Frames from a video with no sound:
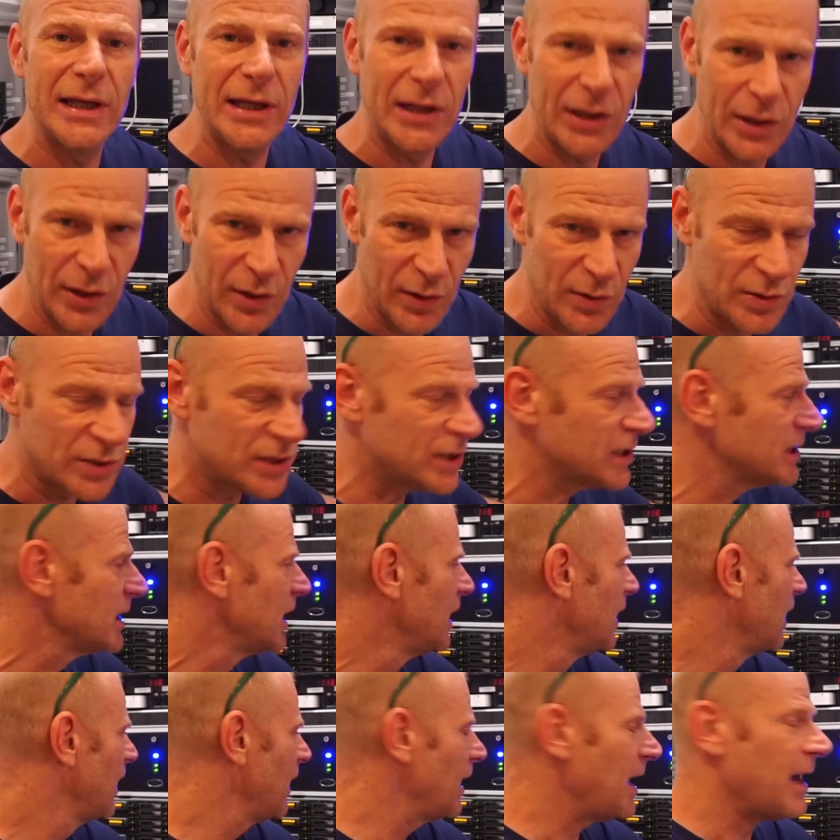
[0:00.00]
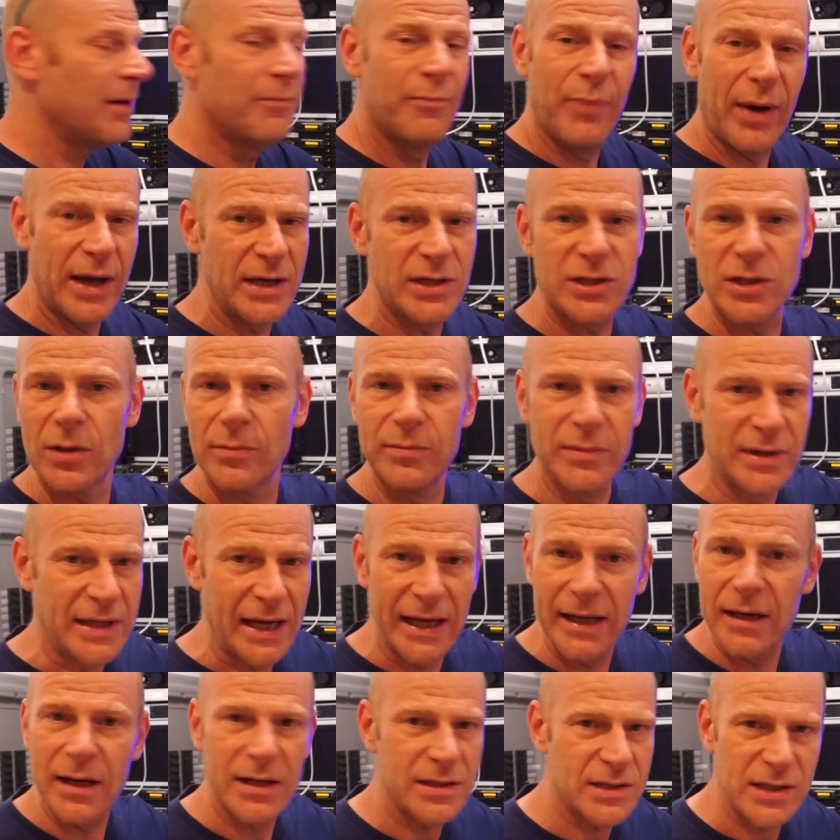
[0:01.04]
used by some
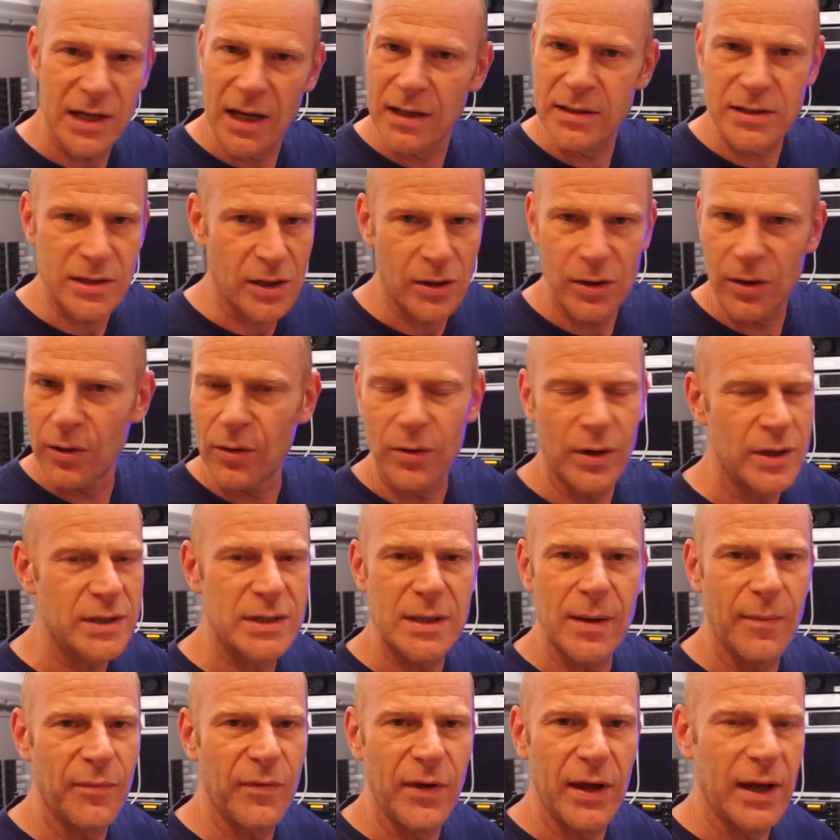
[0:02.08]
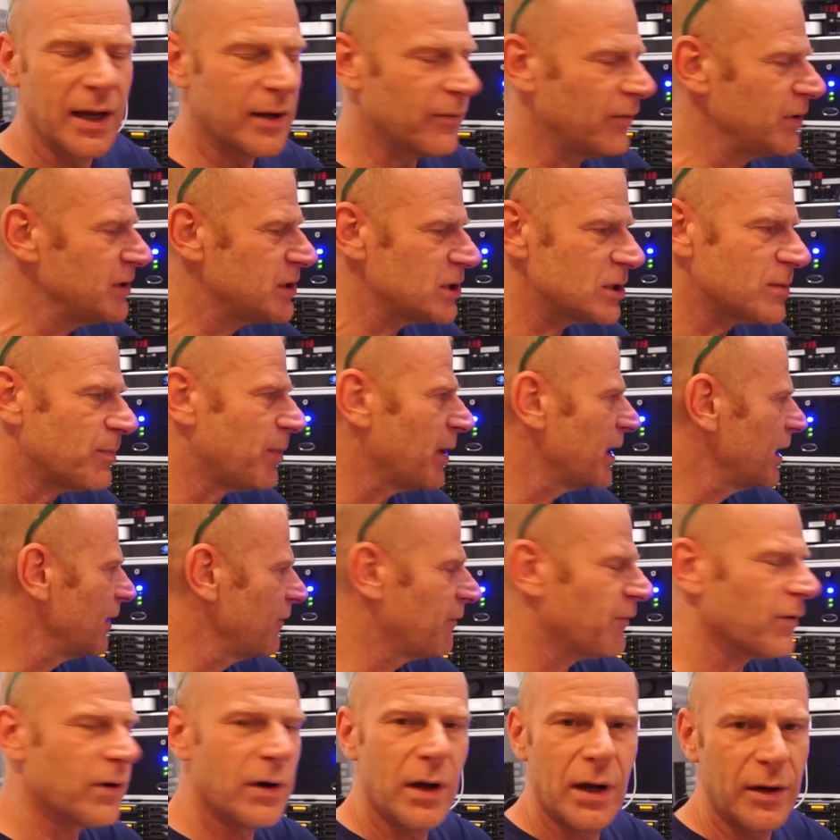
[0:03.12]
data center or something, and we just bought it
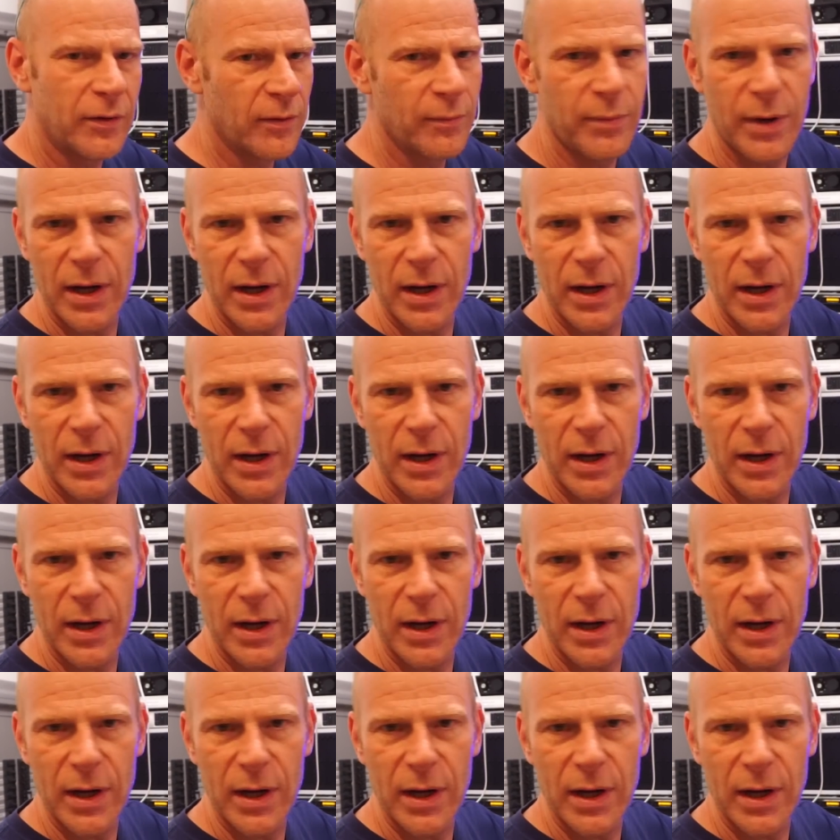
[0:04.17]
for $100,